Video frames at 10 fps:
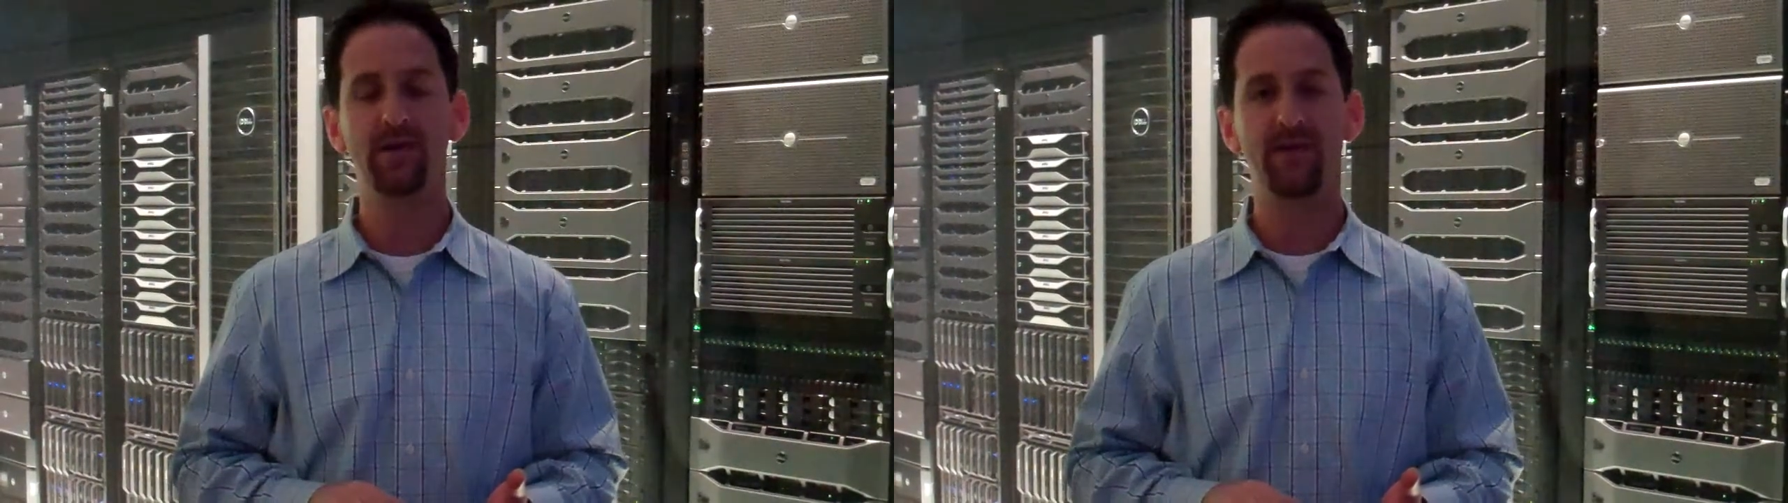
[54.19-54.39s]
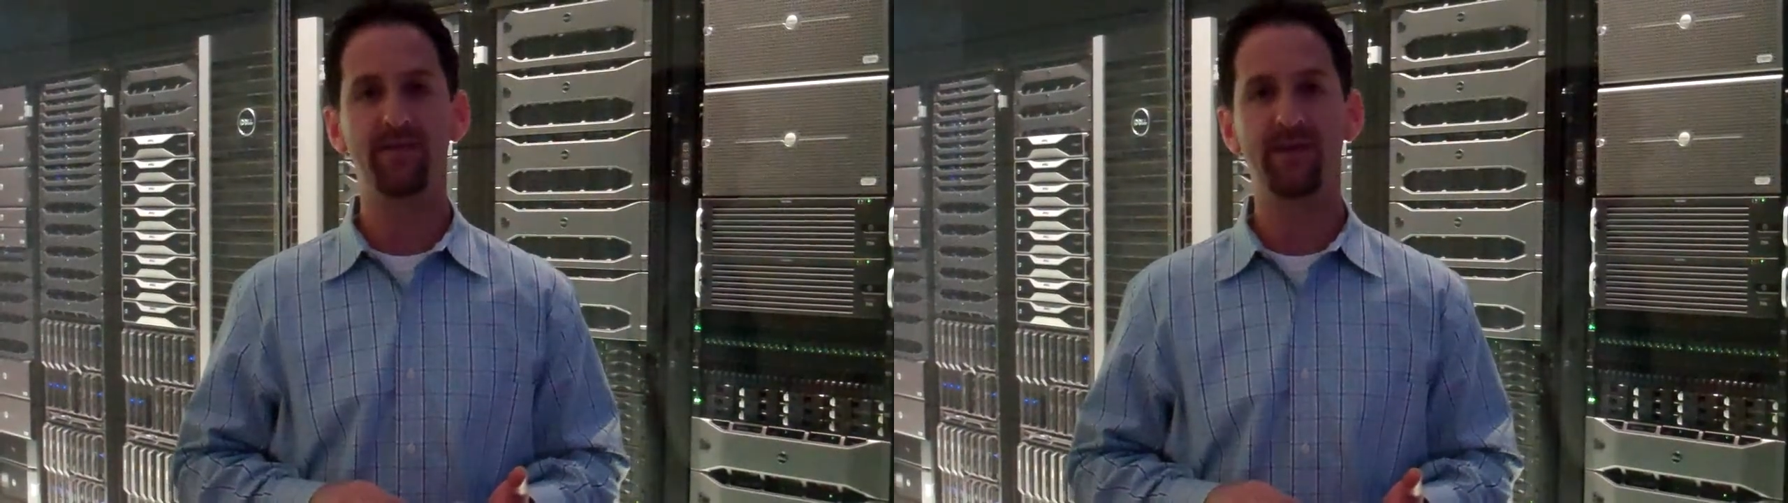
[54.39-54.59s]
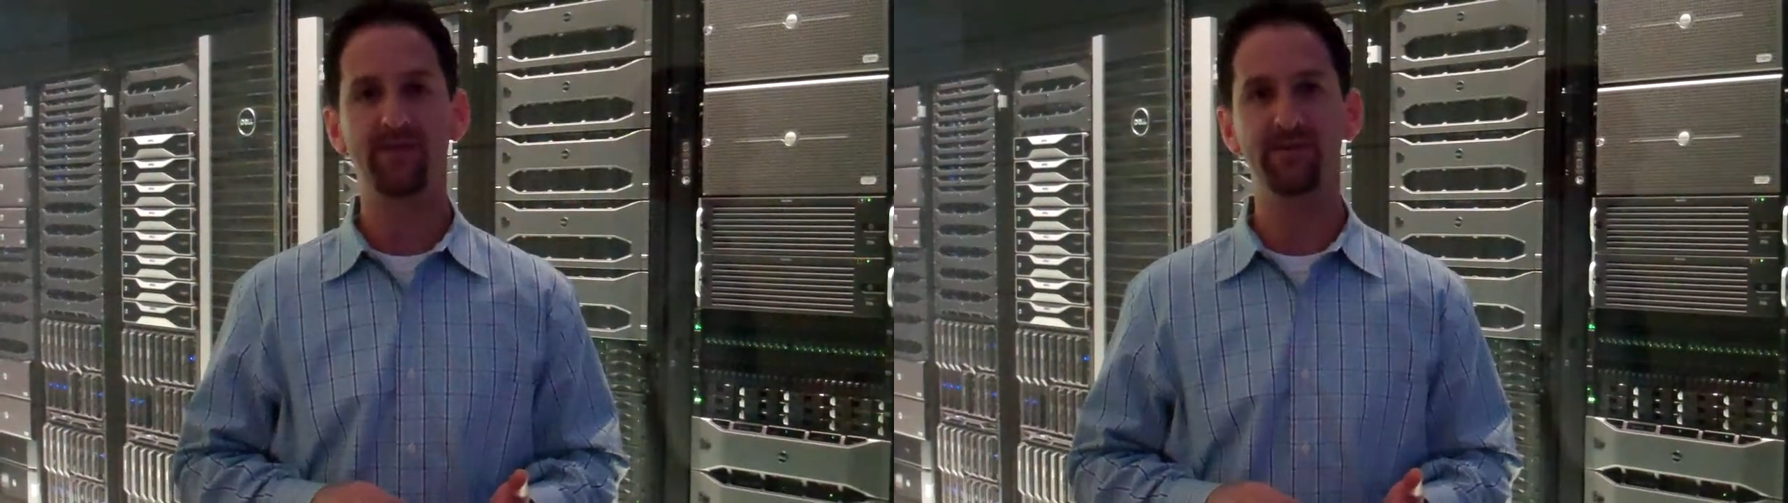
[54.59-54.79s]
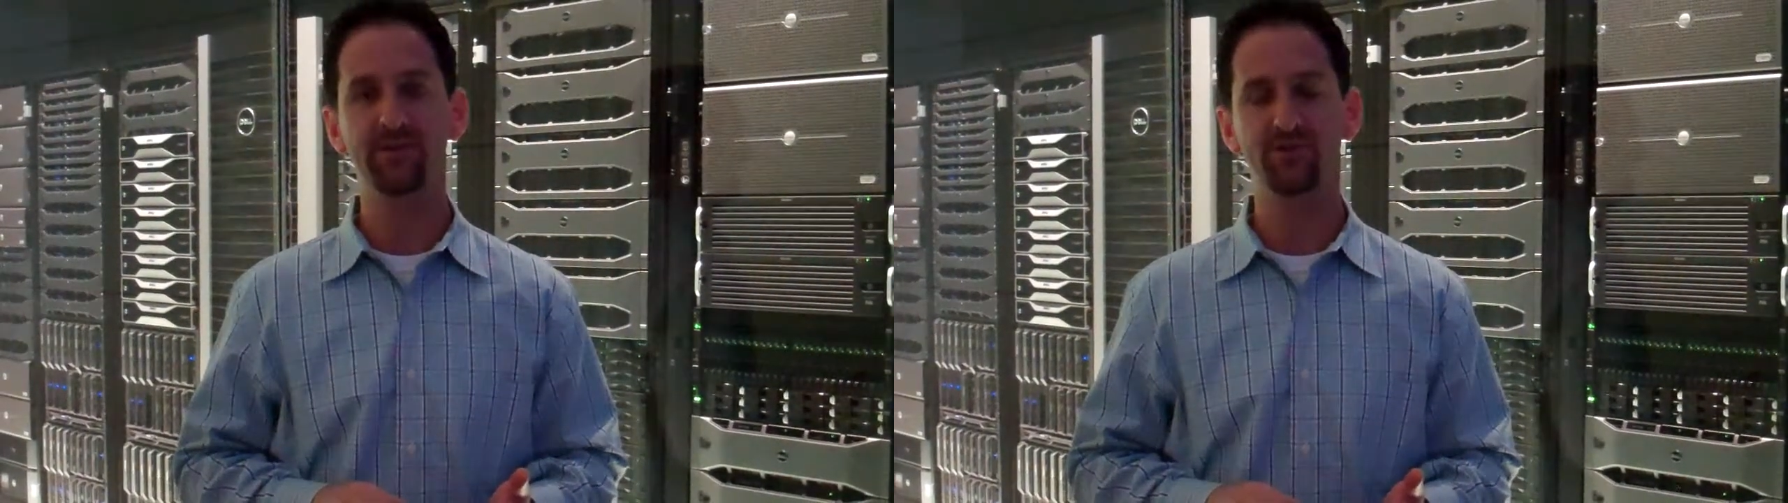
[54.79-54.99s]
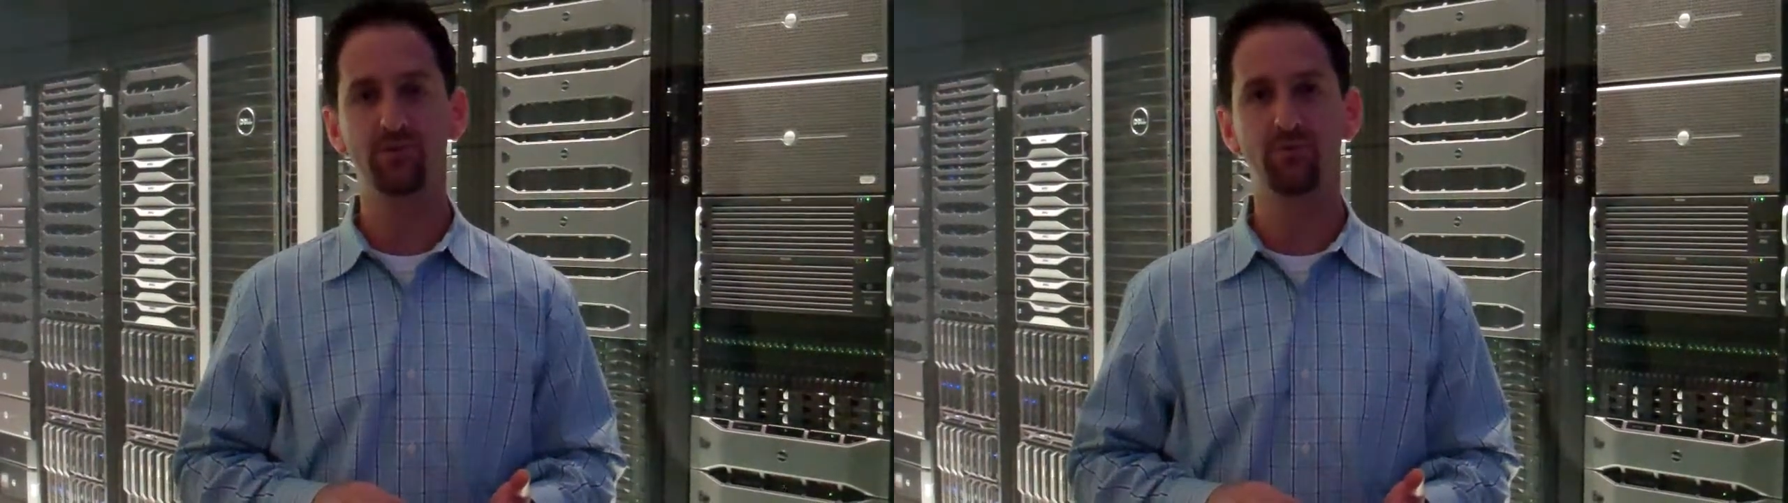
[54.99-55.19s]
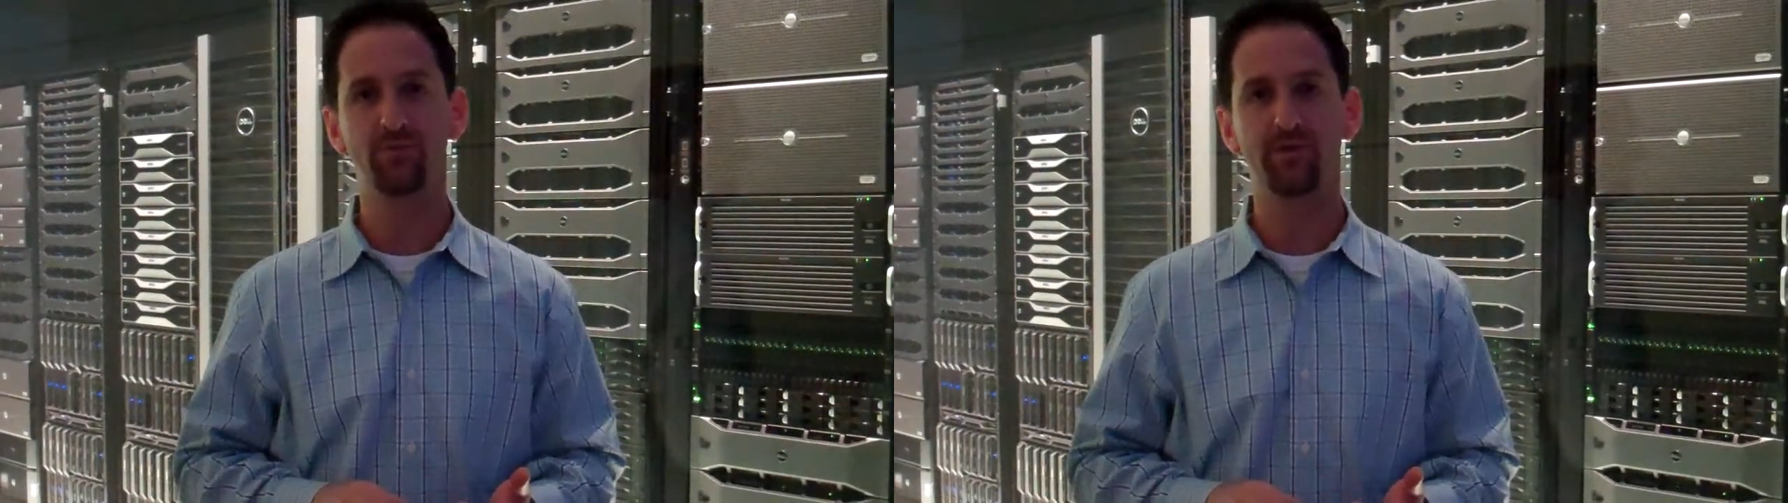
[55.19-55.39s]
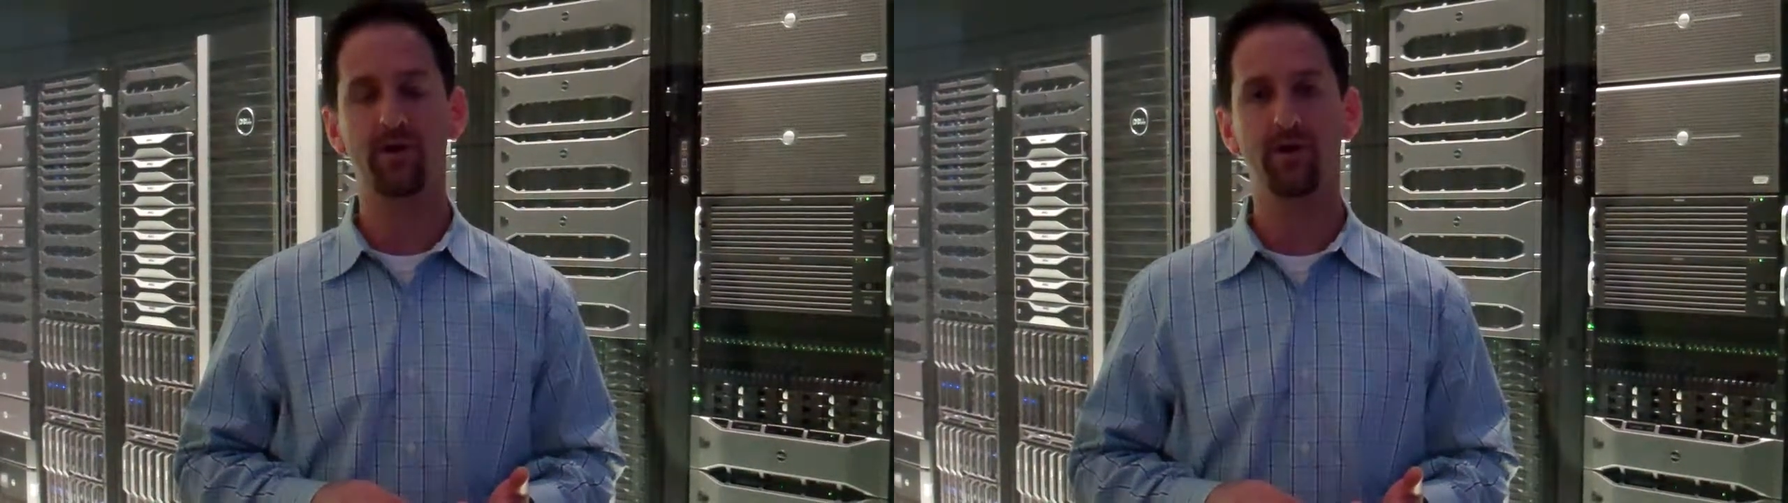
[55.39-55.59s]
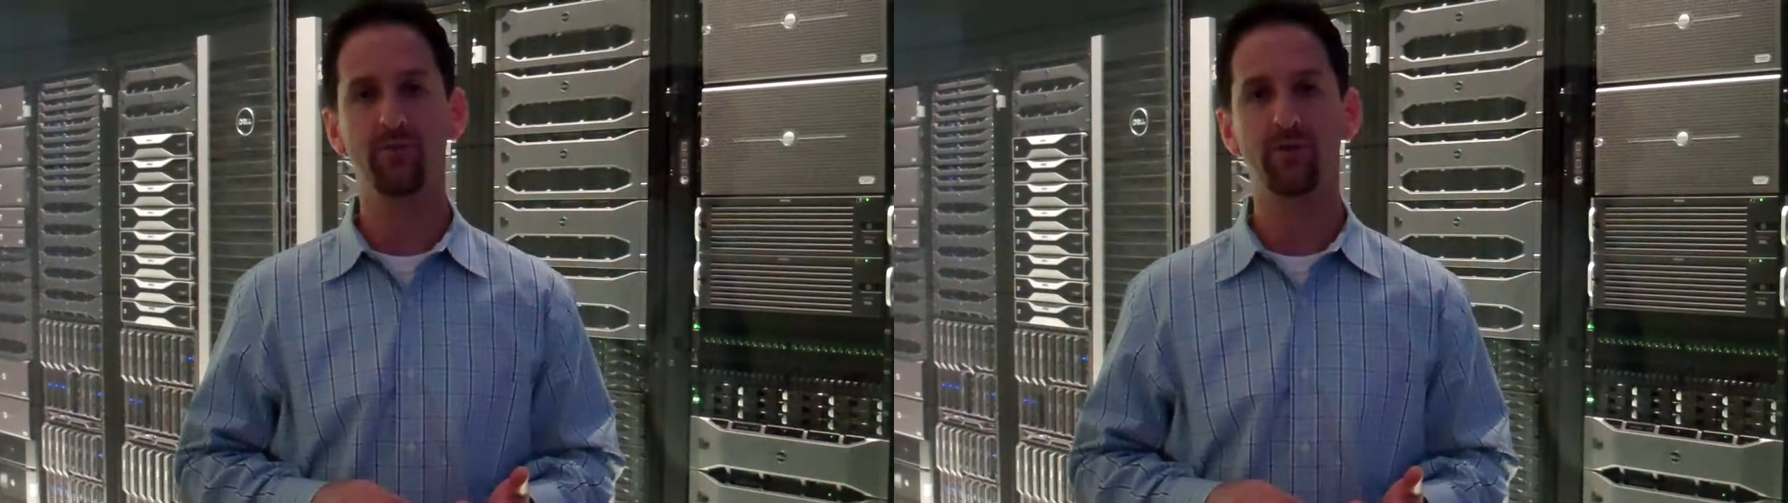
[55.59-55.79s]
and they have an issue with the
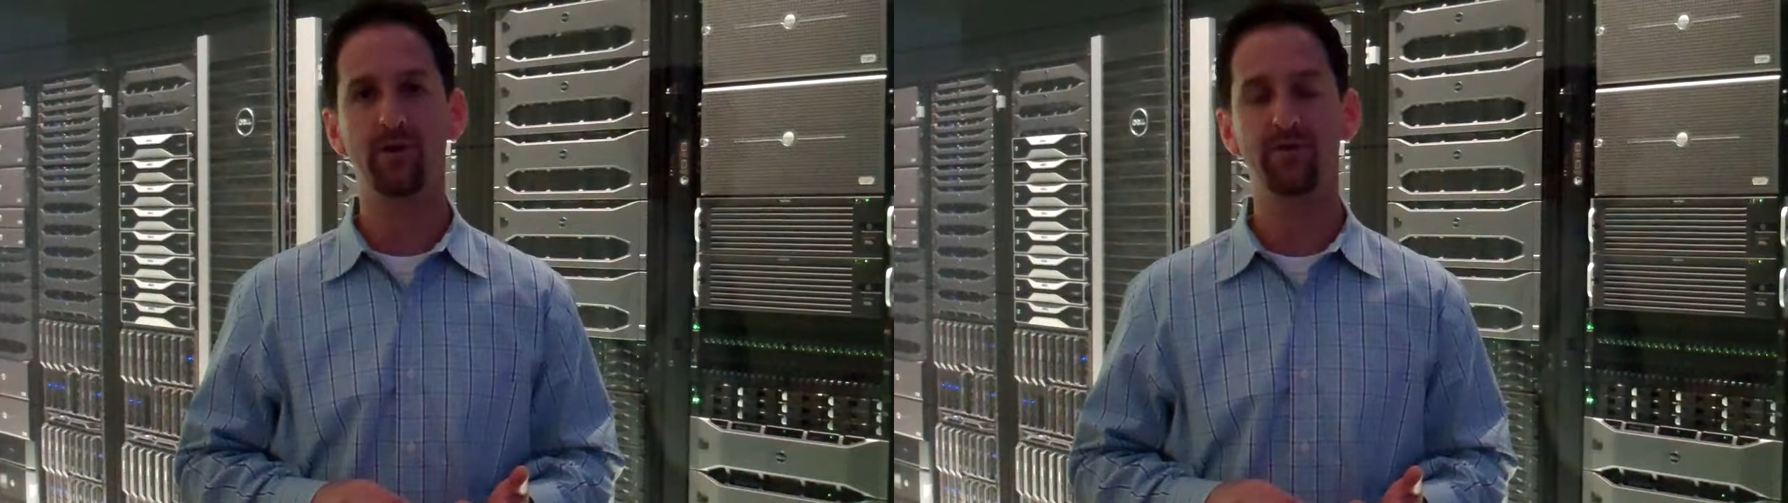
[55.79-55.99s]
hardware